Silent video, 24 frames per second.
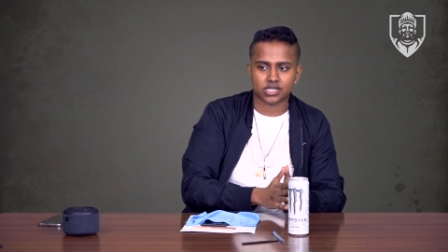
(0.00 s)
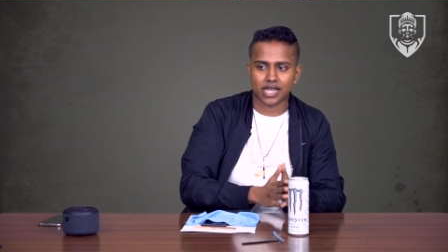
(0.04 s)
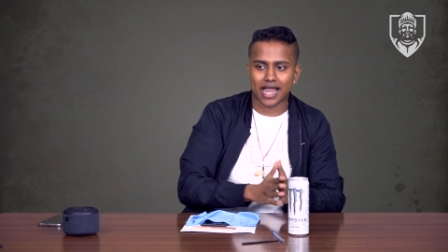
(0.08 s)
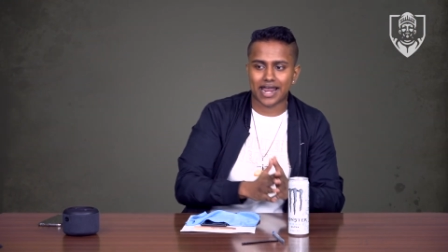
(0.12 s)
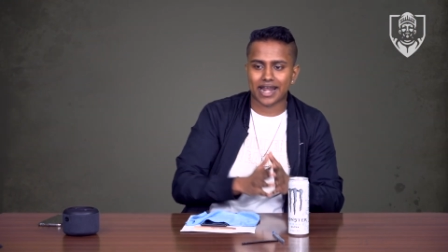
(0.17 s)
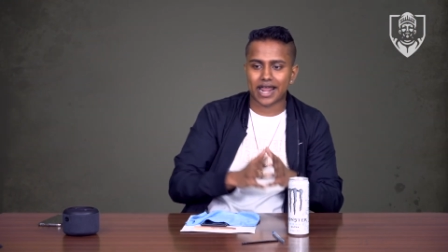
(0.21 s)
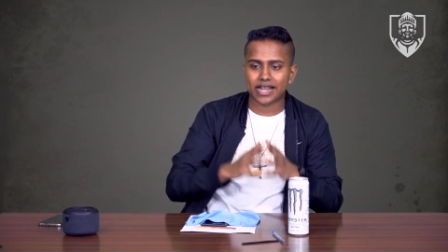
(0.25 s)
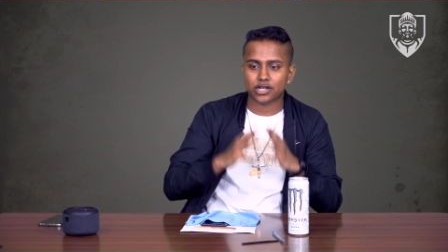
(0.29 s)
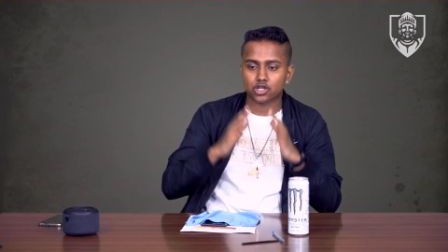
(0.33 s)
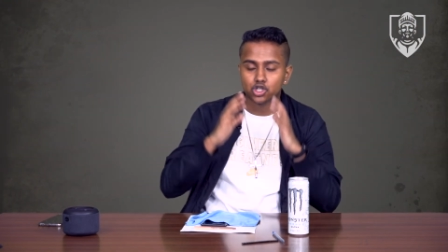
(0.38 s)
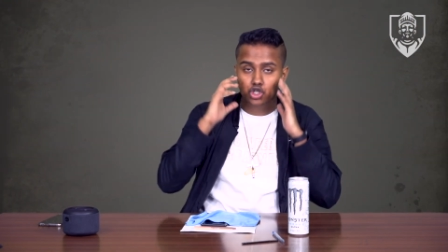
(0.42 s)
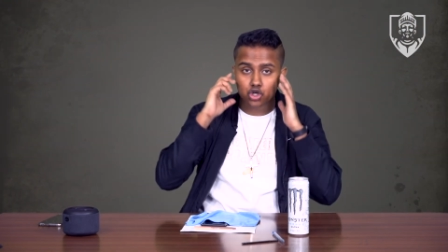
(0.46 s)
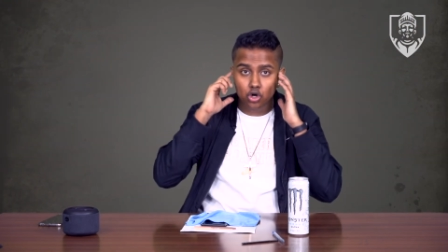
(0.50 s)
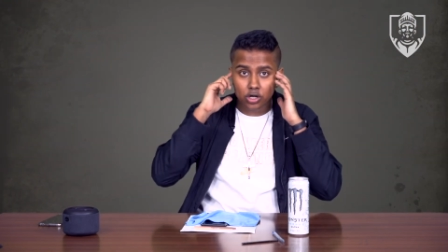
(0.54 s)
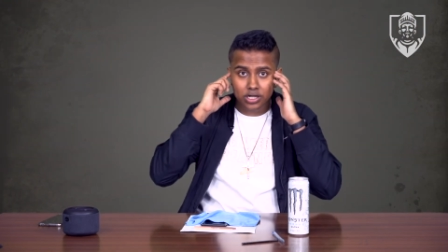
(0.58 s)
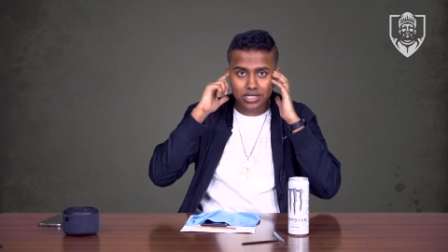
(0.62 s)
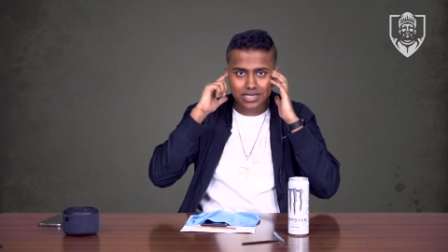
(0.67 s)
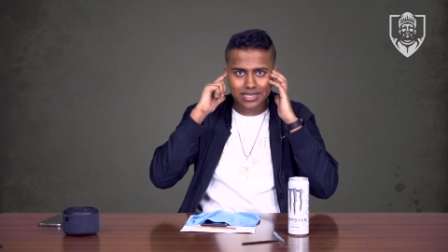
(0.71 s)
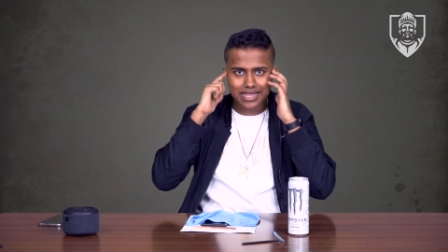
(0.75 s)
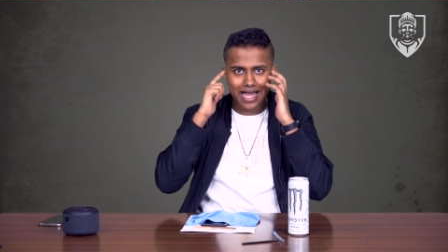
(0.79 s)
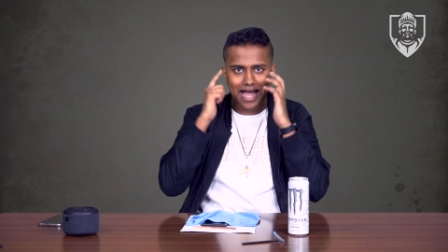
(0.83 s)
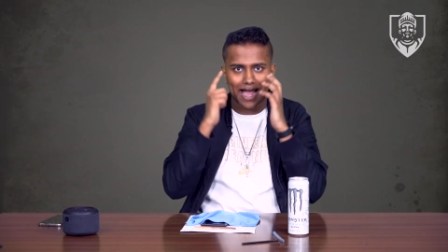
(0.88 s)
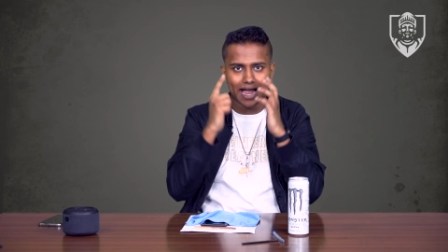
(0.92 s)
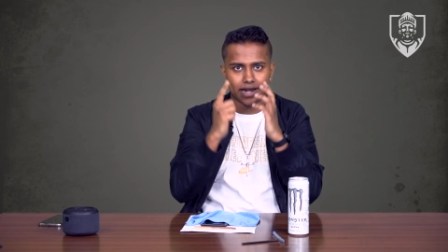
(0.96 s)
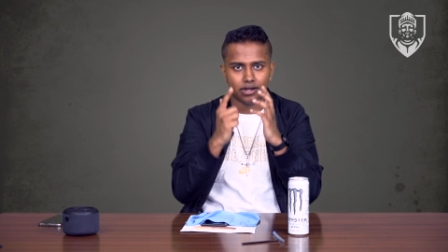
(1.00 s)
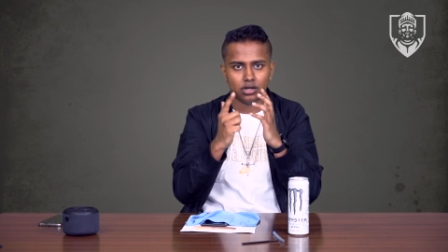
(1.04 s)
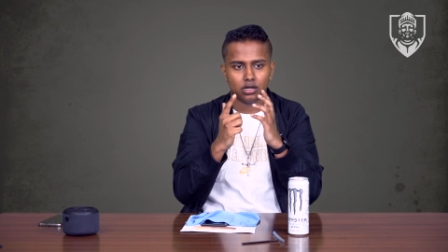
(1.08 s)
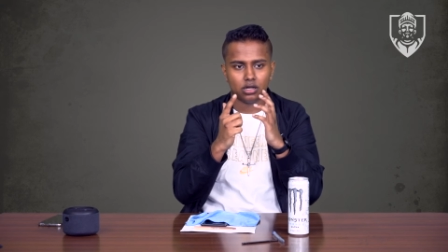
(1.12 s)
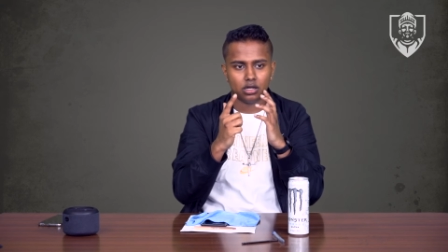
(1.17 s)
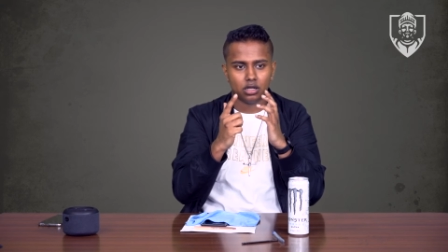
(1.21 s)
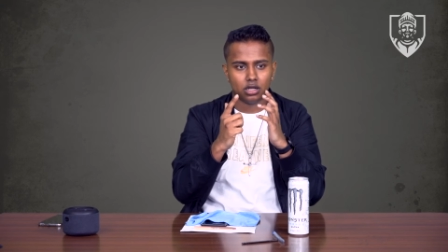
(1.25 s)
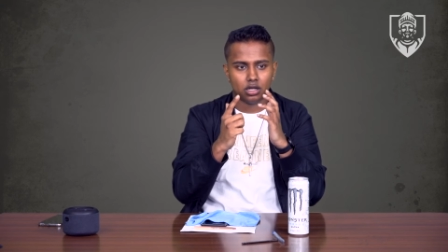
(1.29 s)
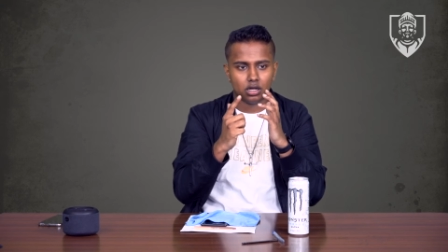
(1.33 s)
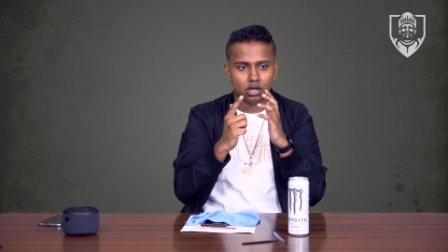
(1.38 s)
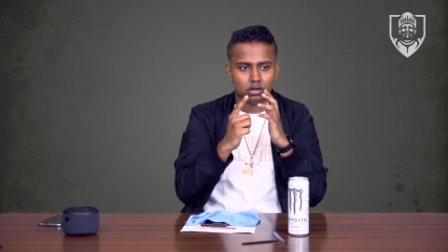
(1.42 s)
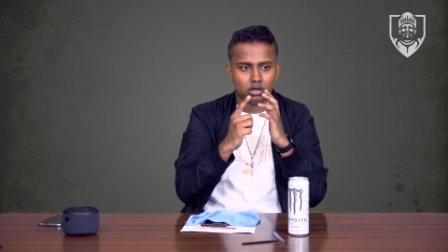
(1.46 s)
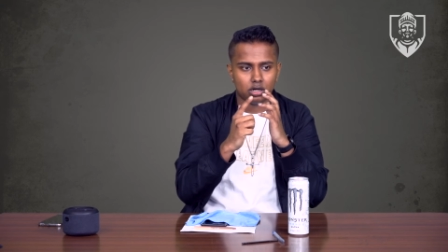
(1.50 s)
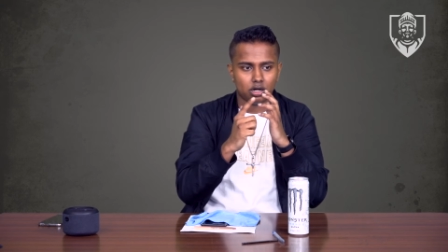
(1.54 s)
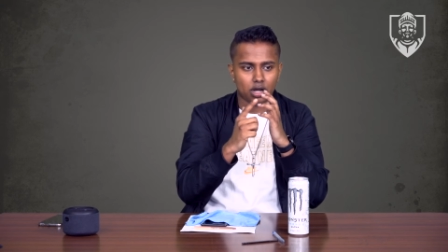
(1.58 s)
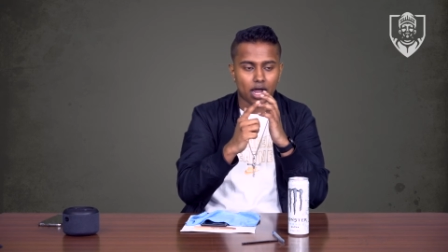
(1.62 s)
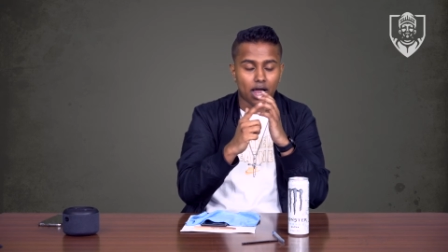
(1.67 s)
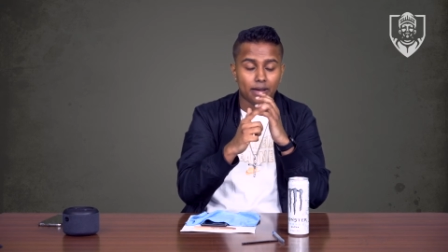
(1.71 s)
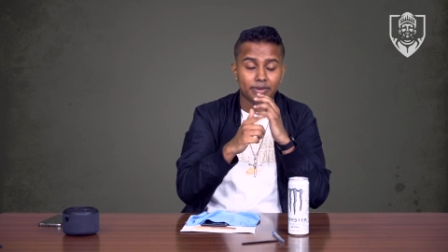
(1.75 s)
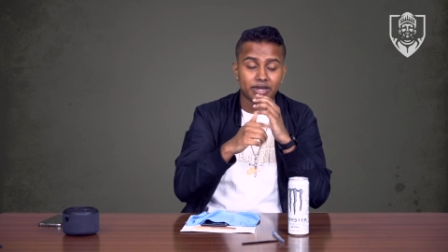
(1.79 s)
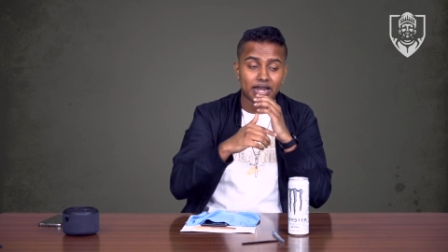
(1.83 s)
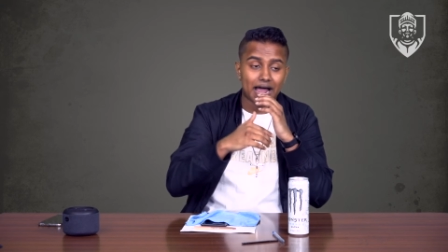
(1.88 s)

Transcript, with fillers: And I took that, I mean,